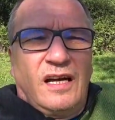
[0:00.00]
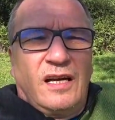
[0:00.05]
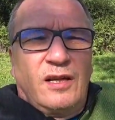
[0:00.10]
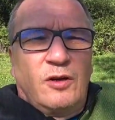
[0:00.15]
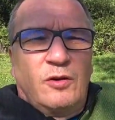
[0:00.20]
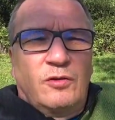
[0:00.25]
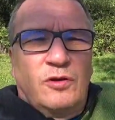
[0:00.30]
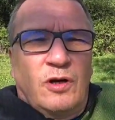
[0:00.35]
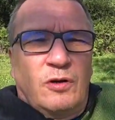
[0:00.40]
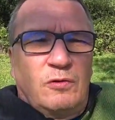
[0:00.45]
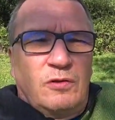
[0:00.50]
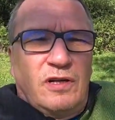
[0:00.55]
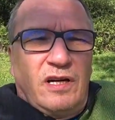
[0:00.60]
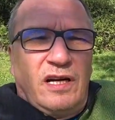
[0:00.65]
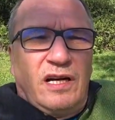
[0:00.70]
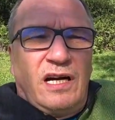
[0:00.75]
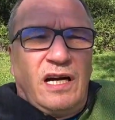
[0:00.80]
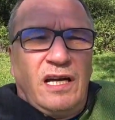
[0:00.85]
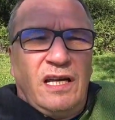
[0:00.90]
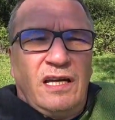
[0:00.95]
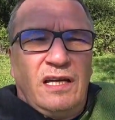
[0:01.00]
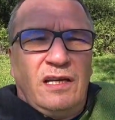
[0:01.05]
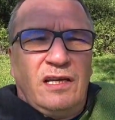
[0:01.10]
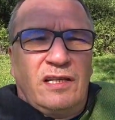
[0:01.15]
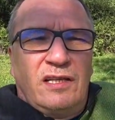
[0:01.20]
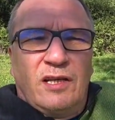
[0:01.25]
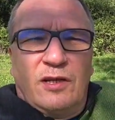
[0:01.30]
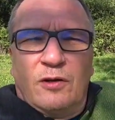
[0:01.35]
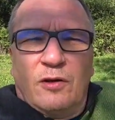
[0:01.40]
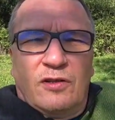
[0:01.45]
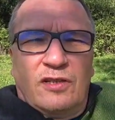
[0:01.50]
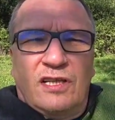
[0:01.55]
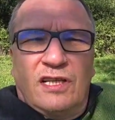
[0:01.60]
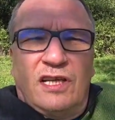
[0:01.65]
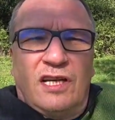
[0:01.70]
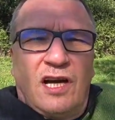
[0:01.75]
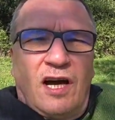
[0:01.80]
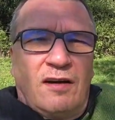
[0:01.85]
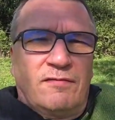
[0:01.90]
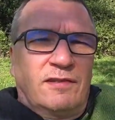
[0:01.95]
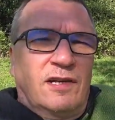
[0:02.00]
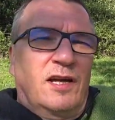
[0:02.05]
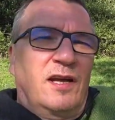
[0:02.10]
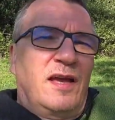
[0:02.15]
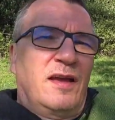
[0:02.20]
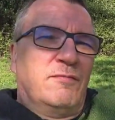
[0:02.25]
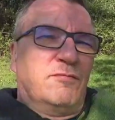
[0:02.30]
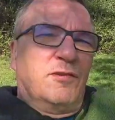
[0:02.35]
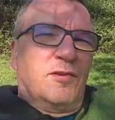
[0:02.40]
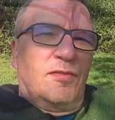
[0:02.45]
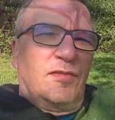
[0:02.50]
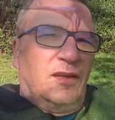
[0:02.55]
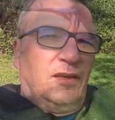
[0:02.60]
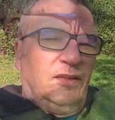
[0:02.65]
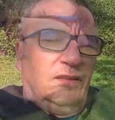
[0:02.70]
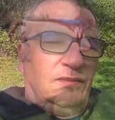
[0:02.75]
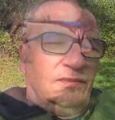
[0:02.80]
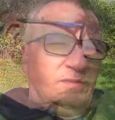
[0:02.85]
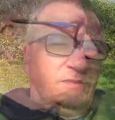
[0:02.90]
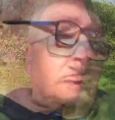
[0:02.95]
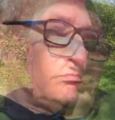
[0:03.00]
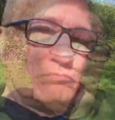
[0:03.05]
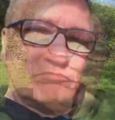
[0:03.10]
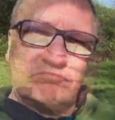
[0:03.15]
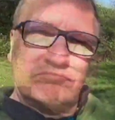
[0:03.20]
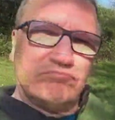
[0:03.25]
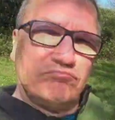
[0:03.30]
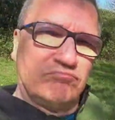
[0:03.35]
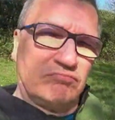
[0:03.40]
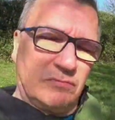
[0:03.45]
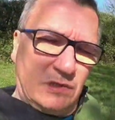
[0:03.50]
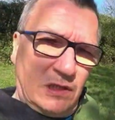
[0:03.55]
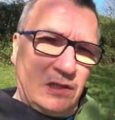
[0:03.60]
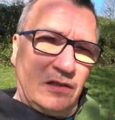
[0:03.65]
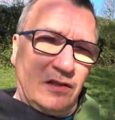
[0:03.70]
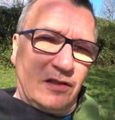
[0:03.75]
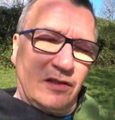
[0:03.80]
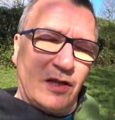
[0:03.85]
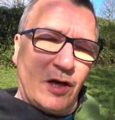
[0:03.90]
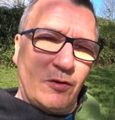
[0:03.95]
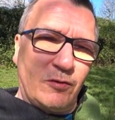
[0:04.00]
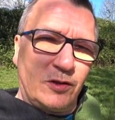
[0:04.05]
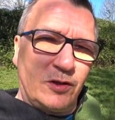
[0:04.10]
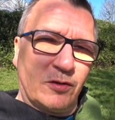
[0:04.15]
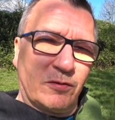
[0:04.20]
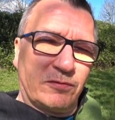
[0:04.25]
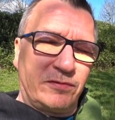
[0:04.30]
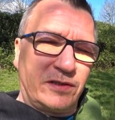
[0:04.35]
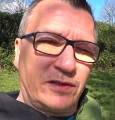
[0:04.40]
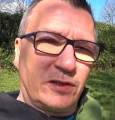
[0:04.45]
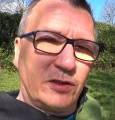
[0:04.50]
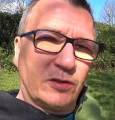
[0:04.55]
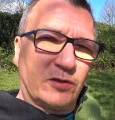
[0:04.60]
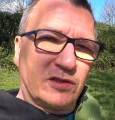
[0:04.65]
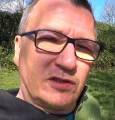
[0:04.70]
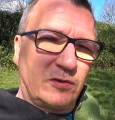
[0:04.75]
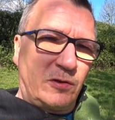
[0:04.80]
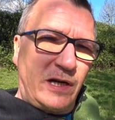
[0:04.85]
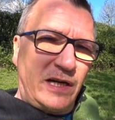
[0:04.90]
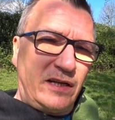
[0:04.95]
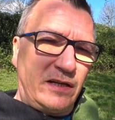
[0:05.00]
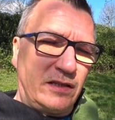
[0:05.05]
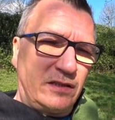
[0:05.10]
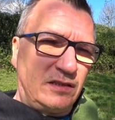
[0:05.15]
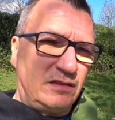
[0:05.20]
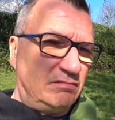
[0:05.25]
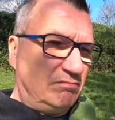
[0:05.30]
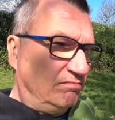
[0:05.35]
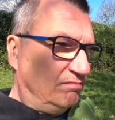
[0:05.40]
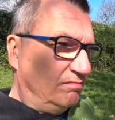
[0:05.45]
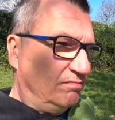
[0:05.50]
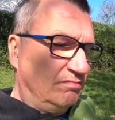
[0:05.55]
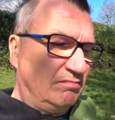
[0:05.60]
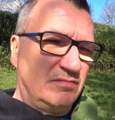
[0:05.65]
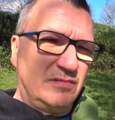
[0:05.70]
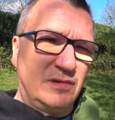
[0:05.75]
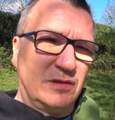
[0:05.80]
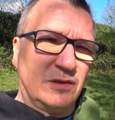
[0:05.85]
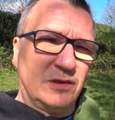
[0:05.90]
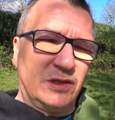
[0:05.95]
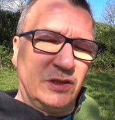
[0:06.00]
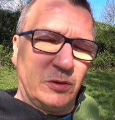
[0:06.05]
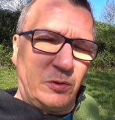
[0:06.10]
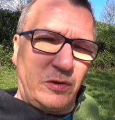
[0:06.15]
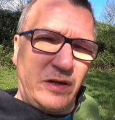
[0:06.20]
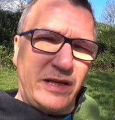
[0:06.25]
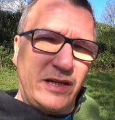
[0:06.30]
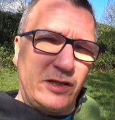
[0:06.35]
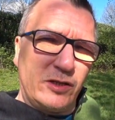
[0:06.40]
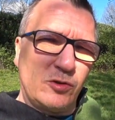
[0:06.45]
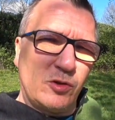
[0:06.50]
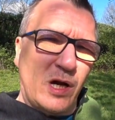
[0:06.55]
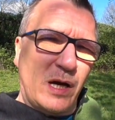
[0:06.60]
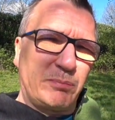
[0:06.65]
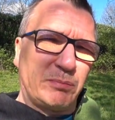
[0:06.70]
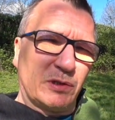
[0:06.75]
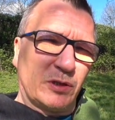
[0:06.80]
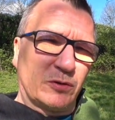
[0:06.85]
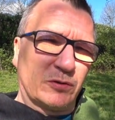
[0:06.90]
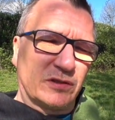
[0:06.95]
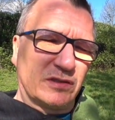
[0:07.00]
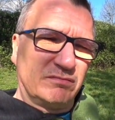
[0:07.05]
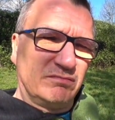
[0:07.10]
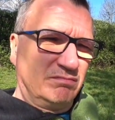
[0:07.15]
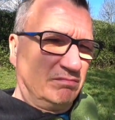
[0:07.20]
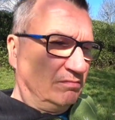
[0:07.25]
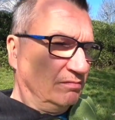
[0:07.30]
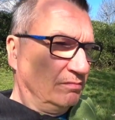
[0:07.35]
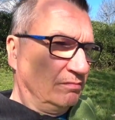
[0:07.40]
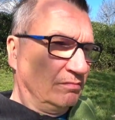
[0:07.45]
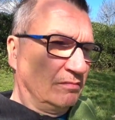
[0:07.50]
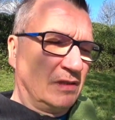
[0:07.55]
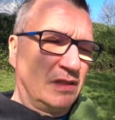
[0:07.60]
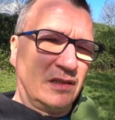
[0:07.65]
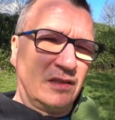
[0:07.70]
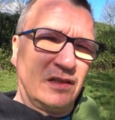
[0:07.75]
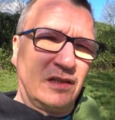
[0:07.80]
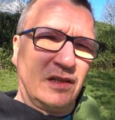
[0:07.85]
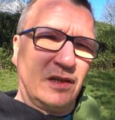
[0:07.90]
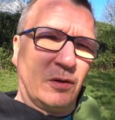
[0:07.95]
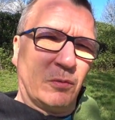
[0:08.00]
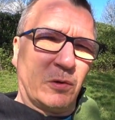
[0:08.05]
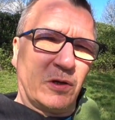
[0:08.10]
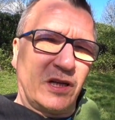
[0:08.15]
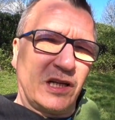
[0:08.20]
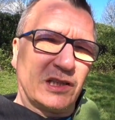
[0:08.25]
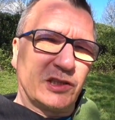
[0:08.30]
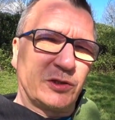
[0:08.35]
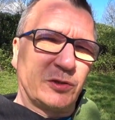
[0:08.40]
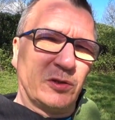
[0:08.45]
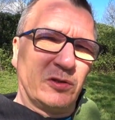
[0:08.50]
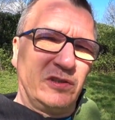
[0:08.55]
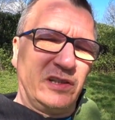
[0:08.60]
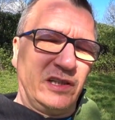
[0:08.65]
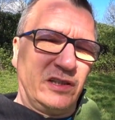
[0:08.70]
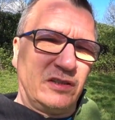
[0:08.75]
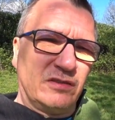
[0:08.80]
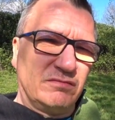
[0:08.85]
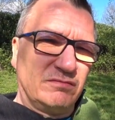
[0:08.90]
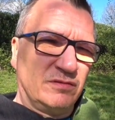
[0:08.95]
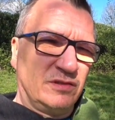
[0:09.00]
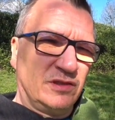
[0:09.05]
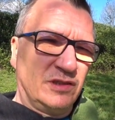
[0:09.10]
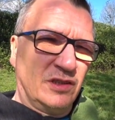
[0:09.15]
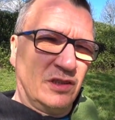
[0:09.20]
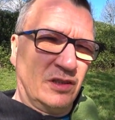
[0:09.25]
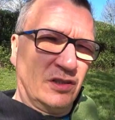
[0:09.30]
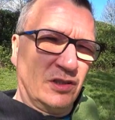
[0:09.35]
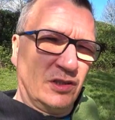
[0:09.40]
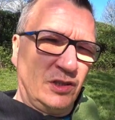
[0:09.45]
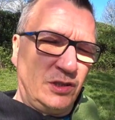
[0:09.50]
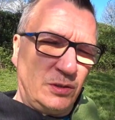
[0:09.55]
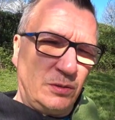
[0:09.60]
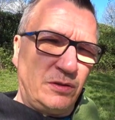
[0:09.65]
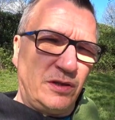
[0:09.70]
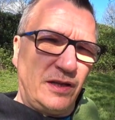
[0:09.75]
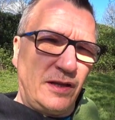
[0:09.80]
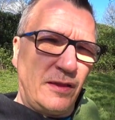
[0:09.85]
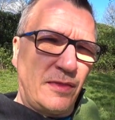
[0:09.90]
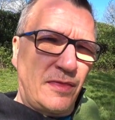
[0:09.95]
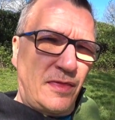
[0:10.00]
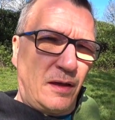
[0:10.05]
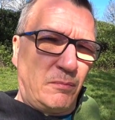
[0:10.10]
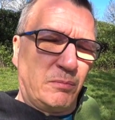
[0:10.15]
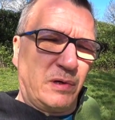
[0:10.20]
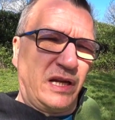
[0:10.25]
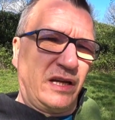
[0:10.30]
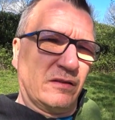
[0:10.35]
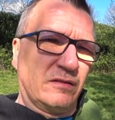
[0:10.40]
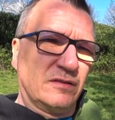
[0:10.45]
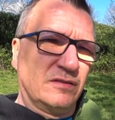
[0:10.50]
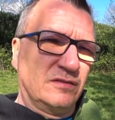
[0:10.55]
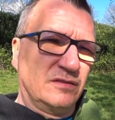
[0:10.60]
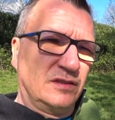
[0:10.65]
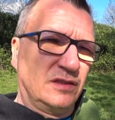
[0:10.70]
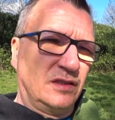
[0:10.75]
I don't know. I cannot cover everything. Now your video is rendered, you're ready to upload. What else do you need? You need a thumbnail.